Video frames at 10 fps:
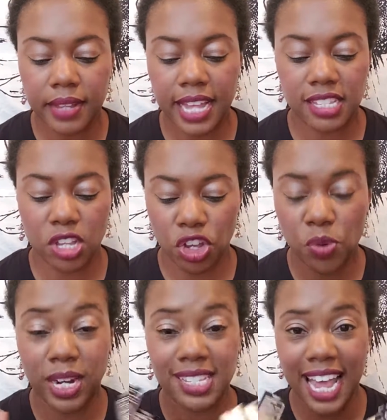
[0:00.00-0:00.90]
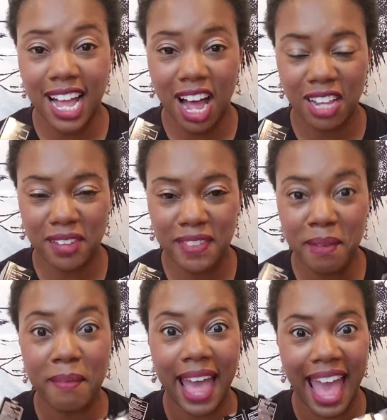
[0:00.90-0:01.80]
And so you want to take all of
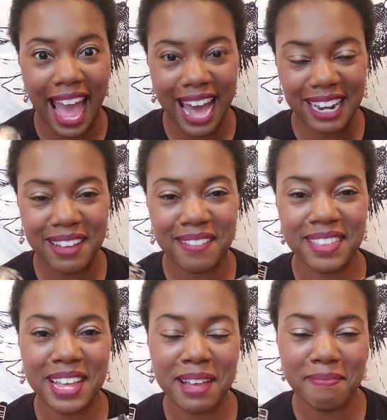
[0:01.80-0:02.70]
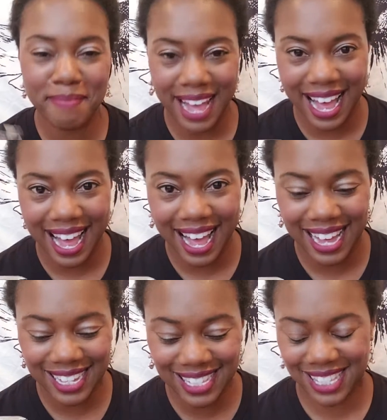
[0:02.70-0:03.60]
them out of the
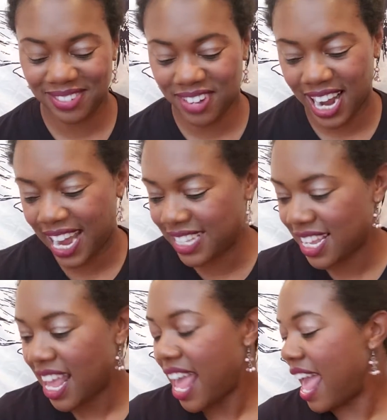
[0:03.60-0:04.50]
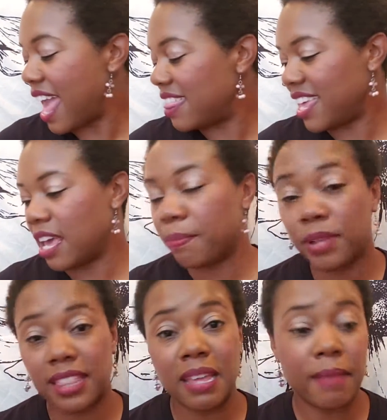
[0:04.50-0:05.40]
box, right? And then
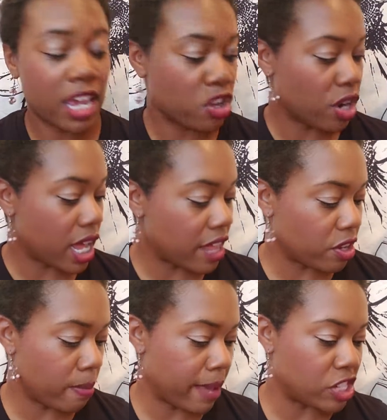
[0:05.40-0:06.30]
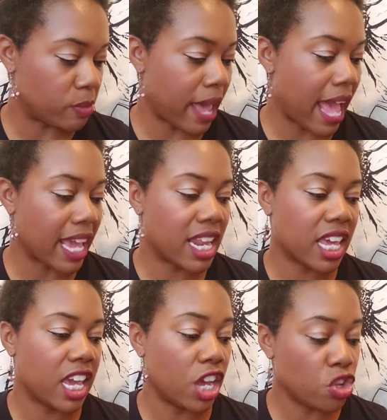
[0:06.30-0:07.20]
put them in your other mesh bag. And
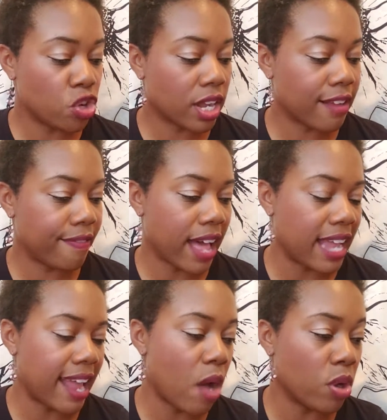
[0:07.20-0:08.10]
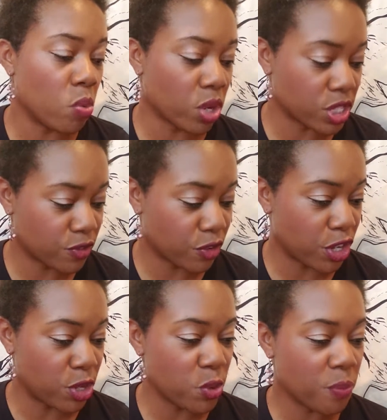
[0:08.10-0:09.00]
again, you're going to find out what works for
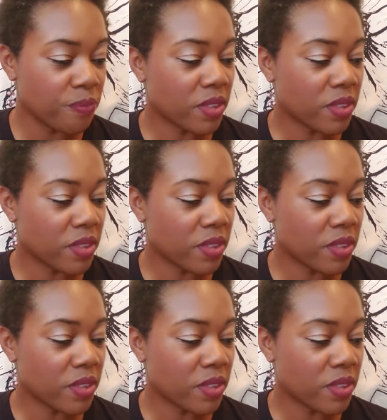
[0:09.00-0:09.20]
you.